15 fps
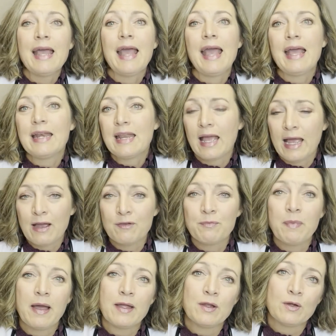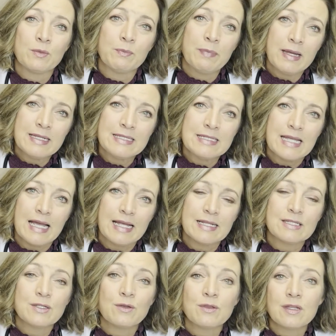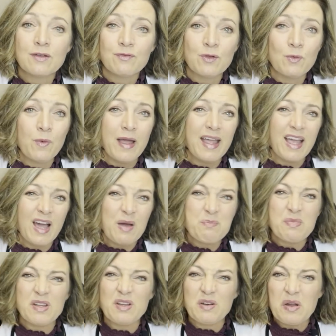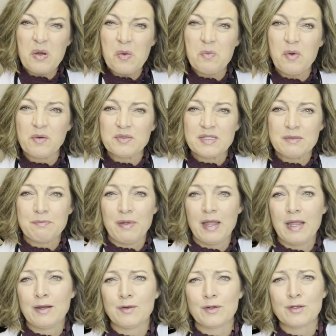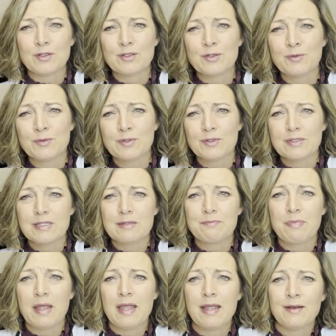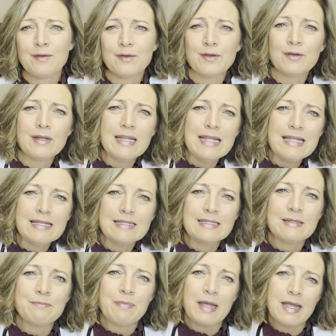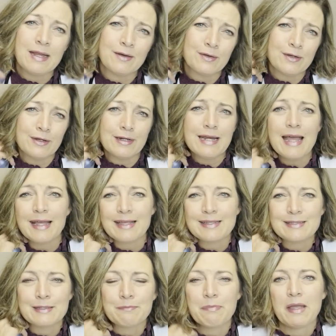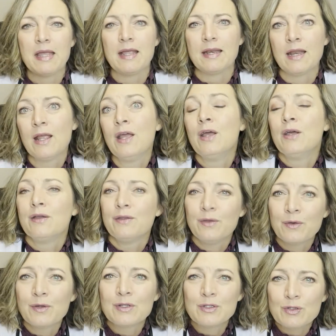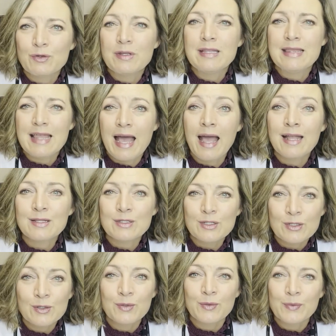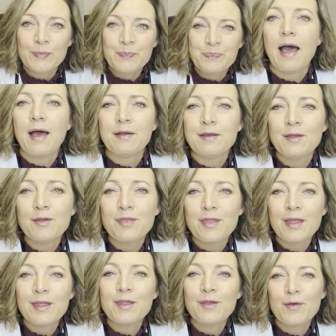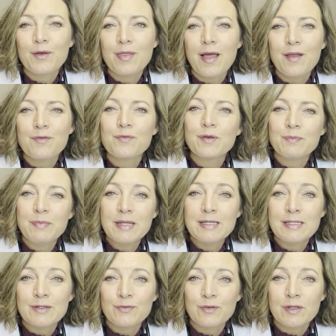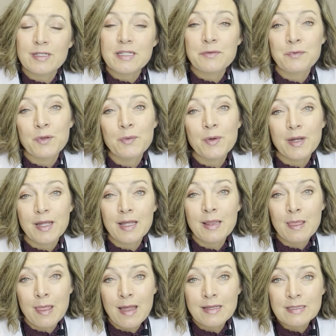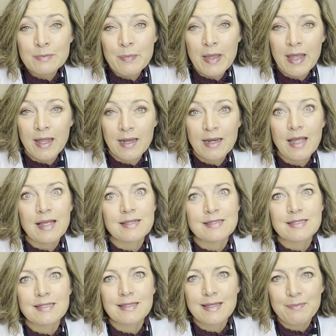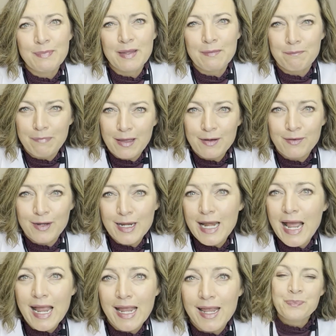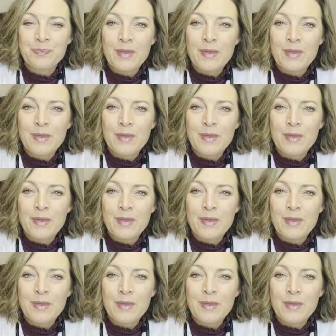and have by your bedside, so that if you wake up and your elbow's in pain, or your shoulder's in pain, or your knee is in pain, or your neck is in pain, you can treat that too. How do you think your life would be different if you were in less pain and sleeping better at night?